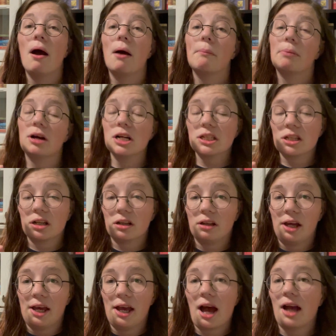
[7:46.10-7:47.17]

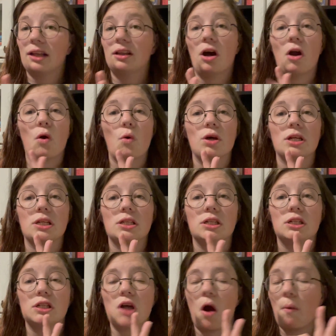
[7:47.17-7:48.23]
Personally, I thought it was
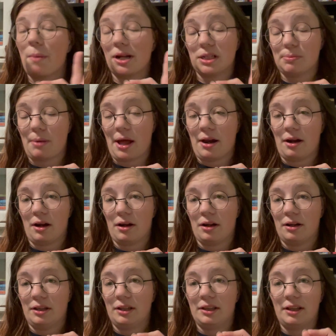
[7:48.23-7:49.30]
so much better
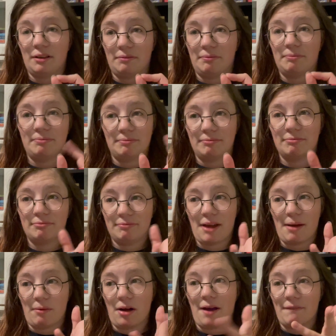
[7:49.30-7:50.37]
than
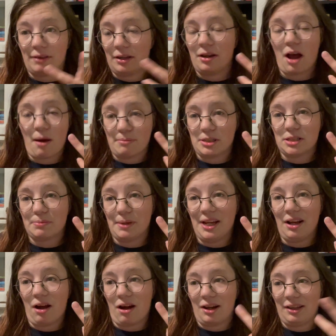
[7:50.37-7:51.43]
Fablehaven. I'm just being
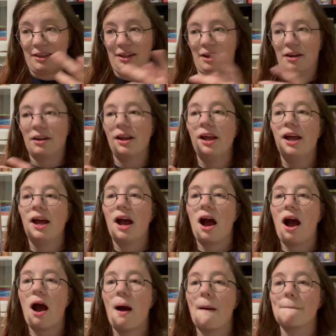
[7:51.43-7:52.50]
honest here.
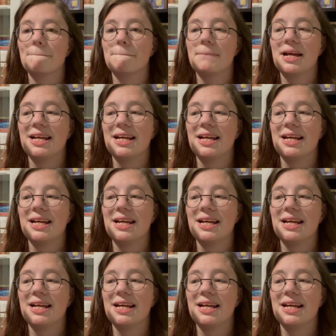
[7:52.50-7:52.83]
And